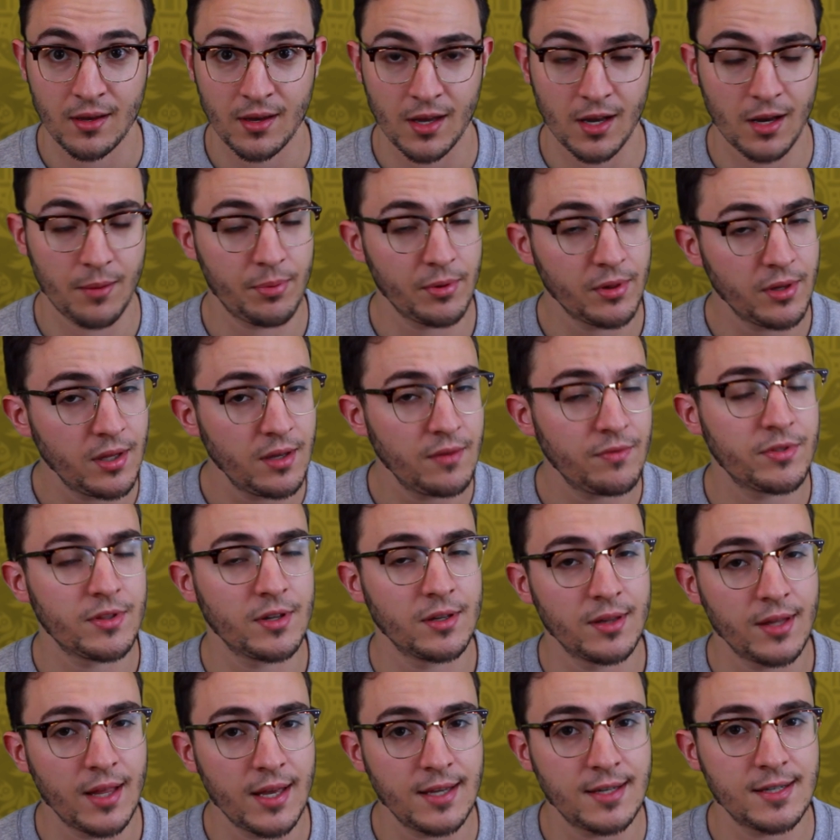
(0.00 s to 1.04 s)
And I believe the
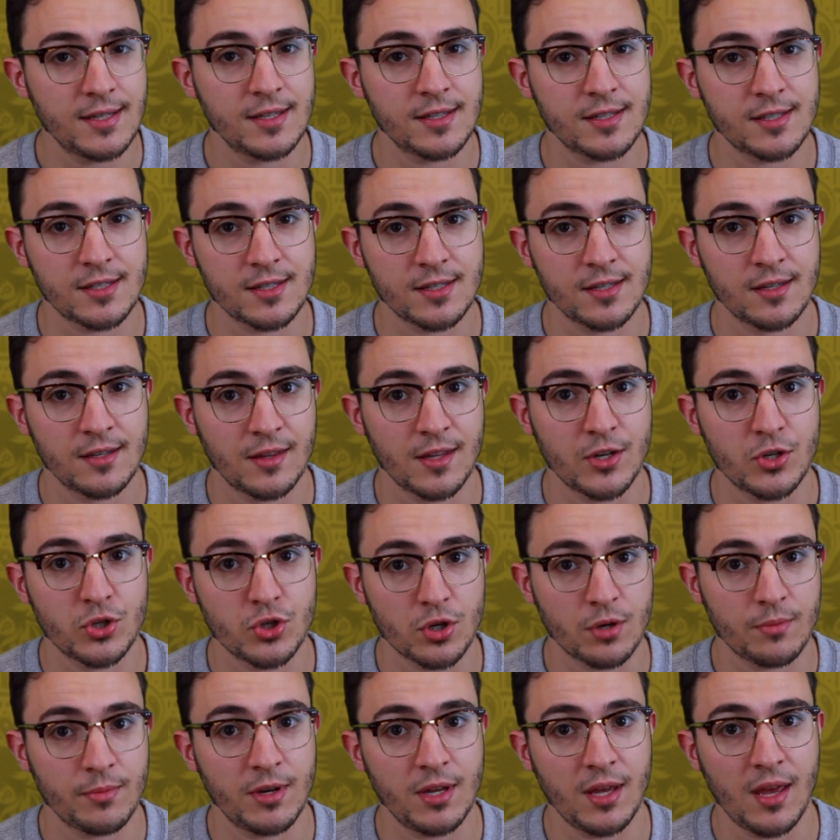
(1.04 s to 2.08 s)
latest that
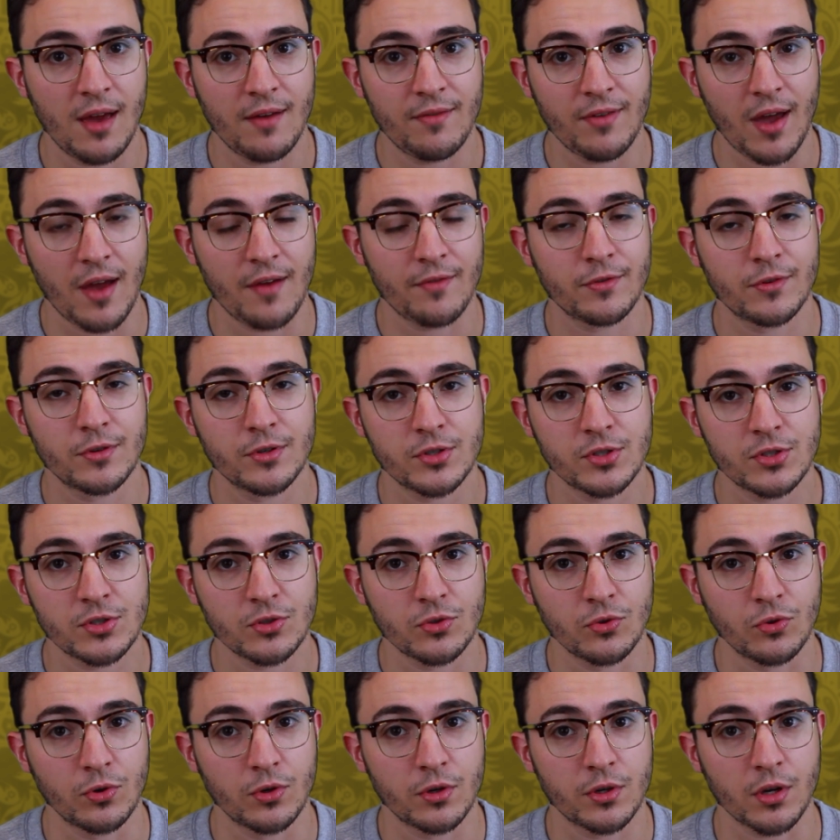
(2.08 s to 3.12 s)
Germany have ever
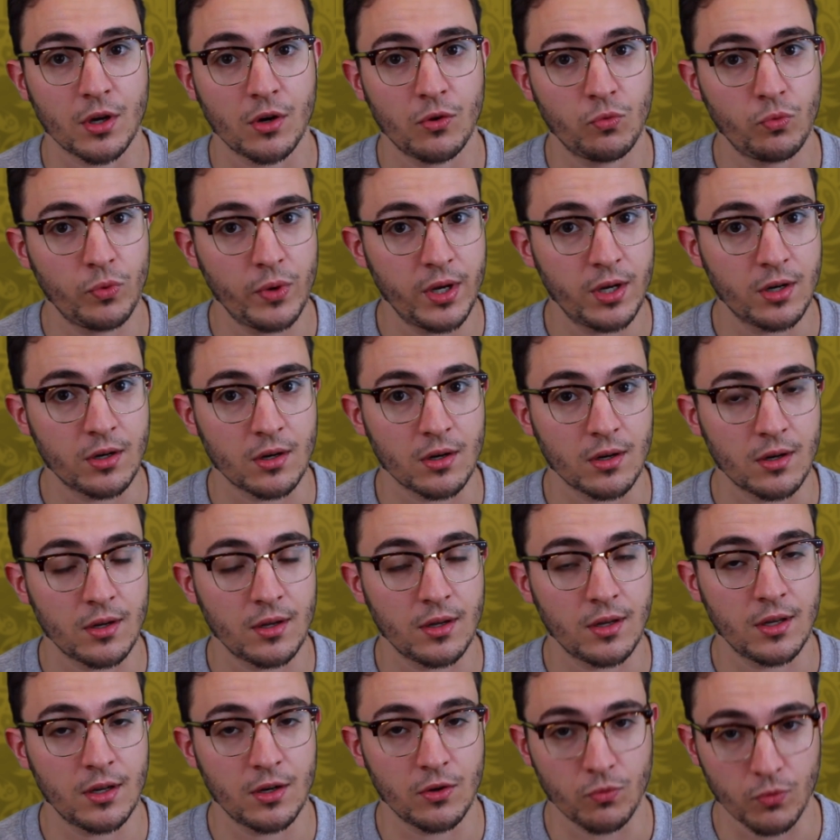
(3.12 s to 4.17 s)
scored a winner
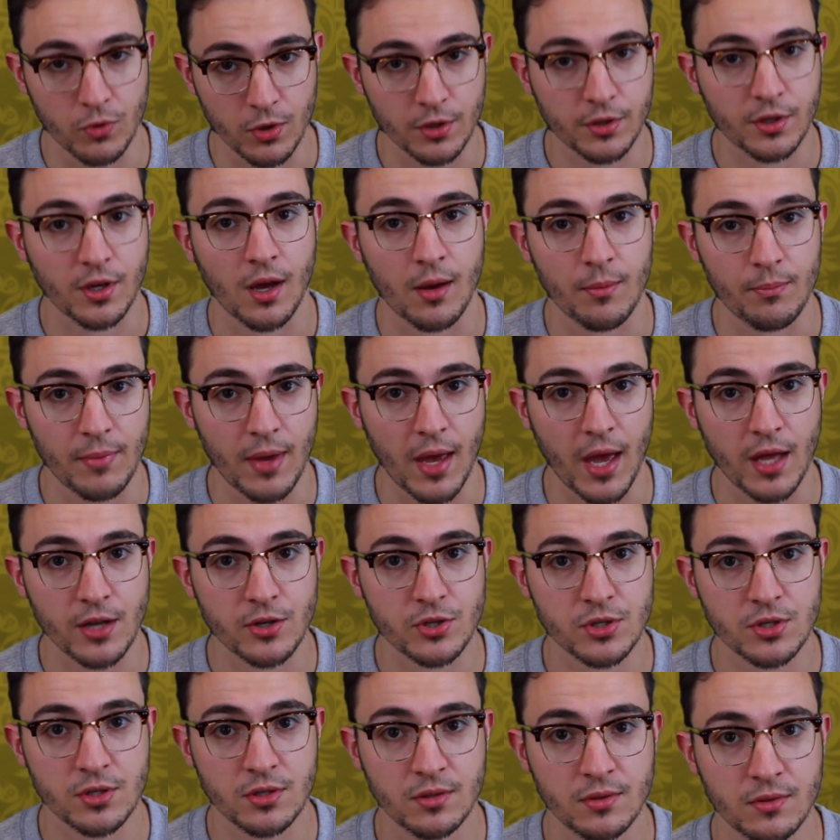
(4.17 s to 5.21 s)
in a World Cup
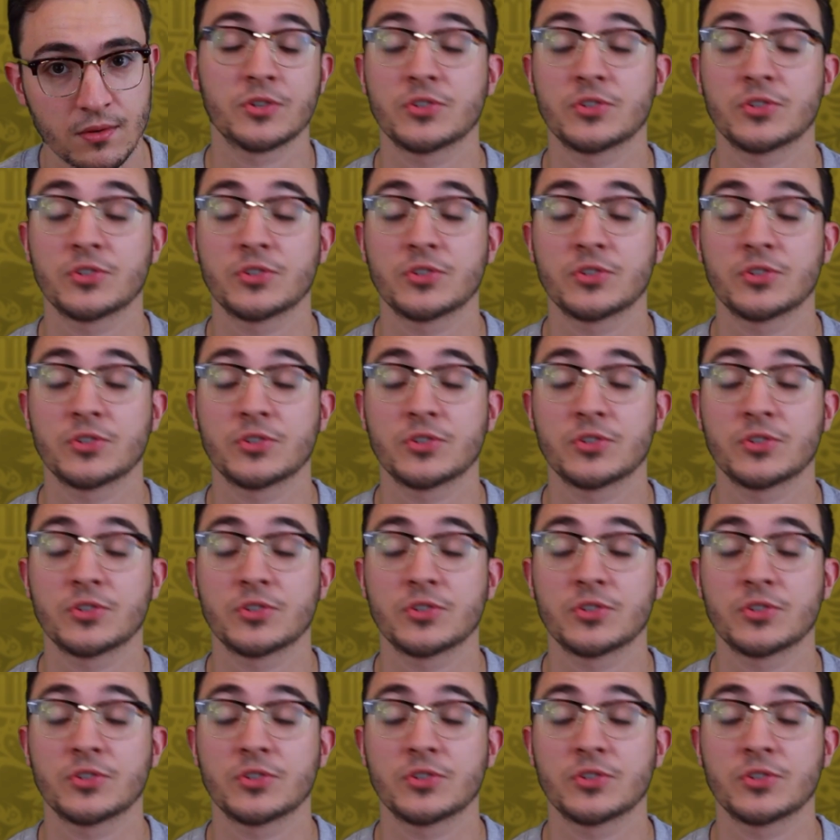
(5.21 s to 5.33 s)
match.